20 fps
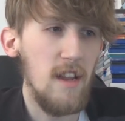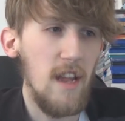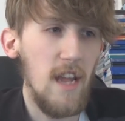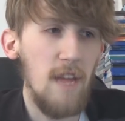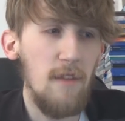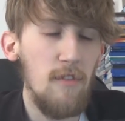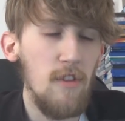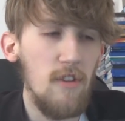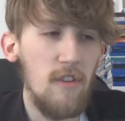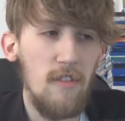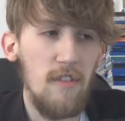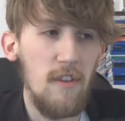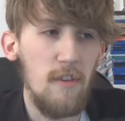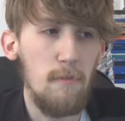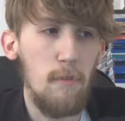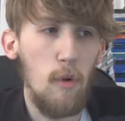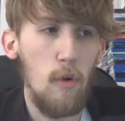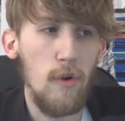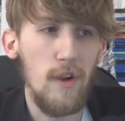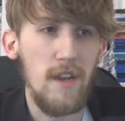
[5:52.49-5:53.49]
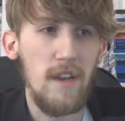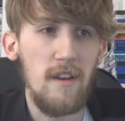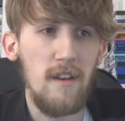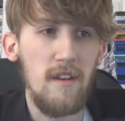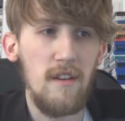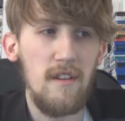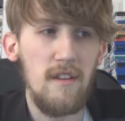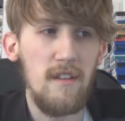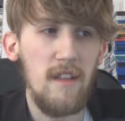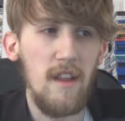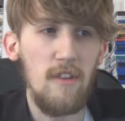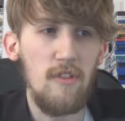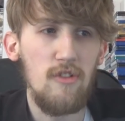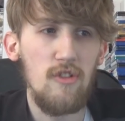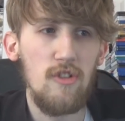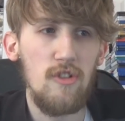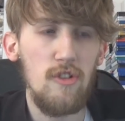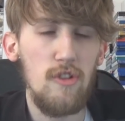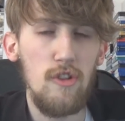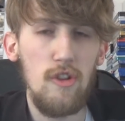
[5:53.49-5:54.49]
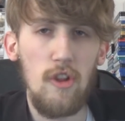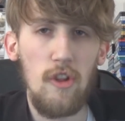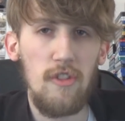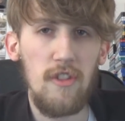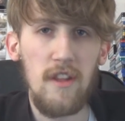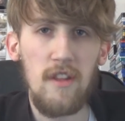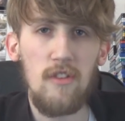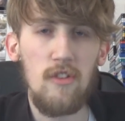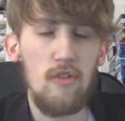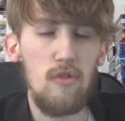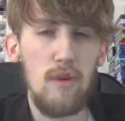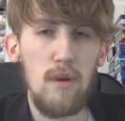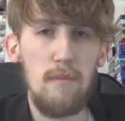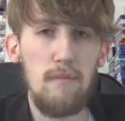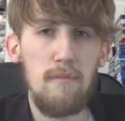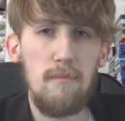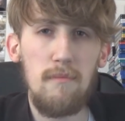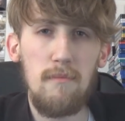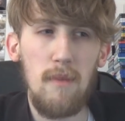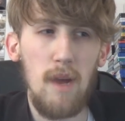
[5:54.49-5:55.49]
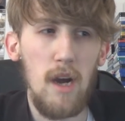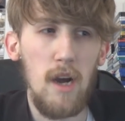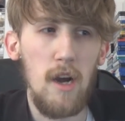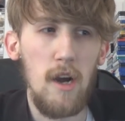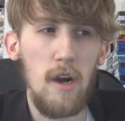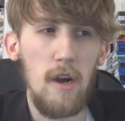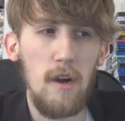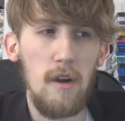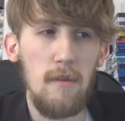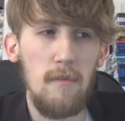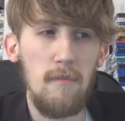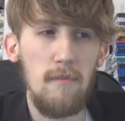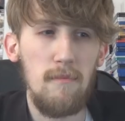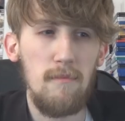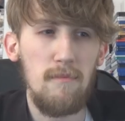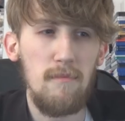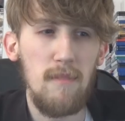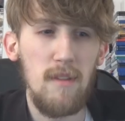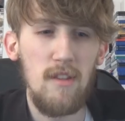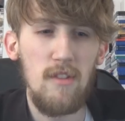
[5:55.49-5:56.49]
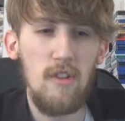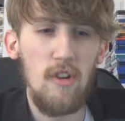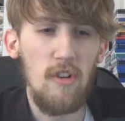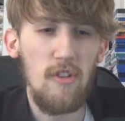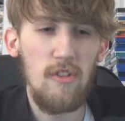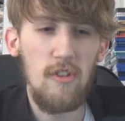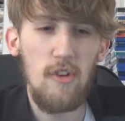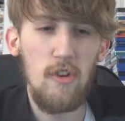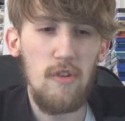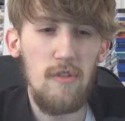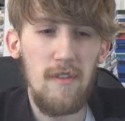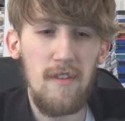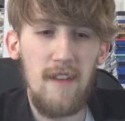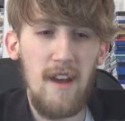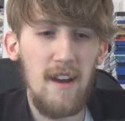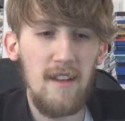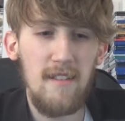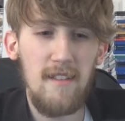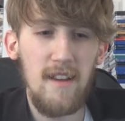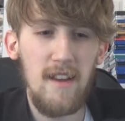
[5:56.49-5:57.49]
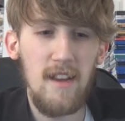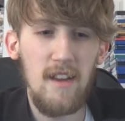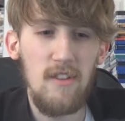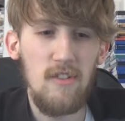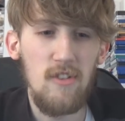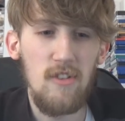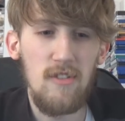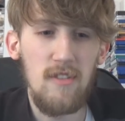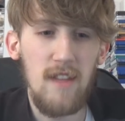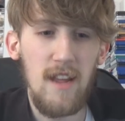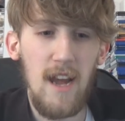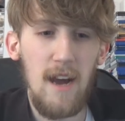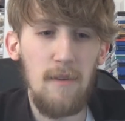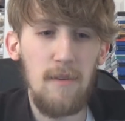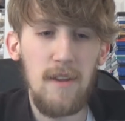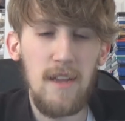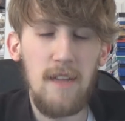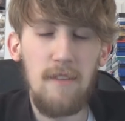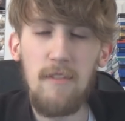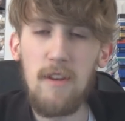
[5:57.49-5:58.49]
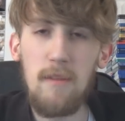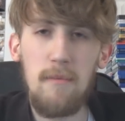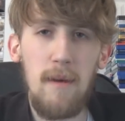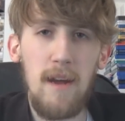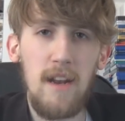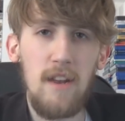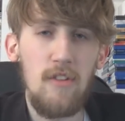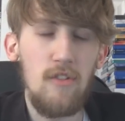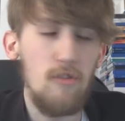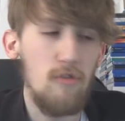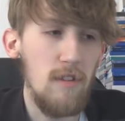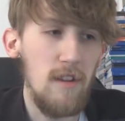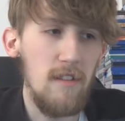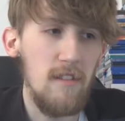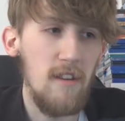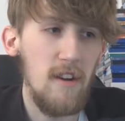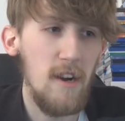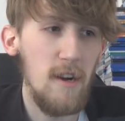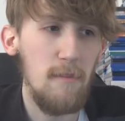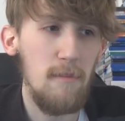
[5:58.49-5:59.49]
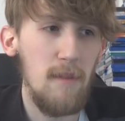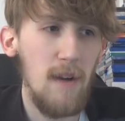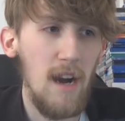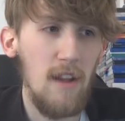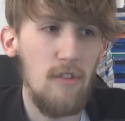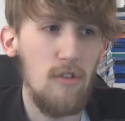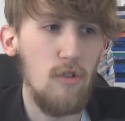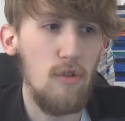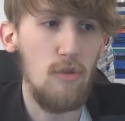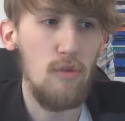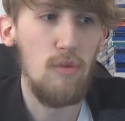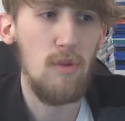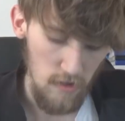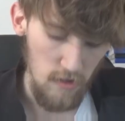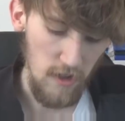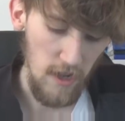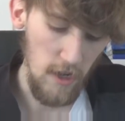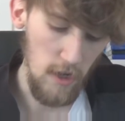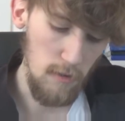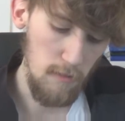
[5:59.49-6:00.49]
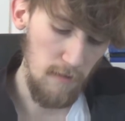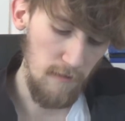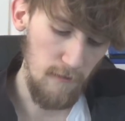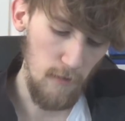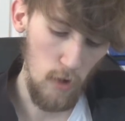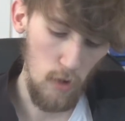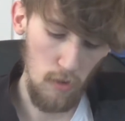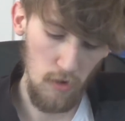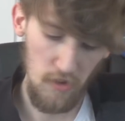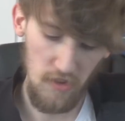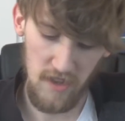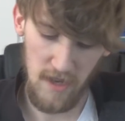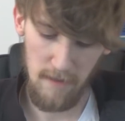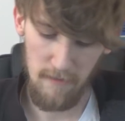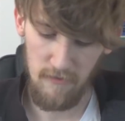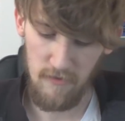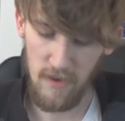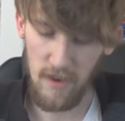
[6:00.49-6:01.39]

even to this point, there's just nothing to him. It's not to do with his acting, it's just they haven't given him any screen time at all. So yeah, number four was Skam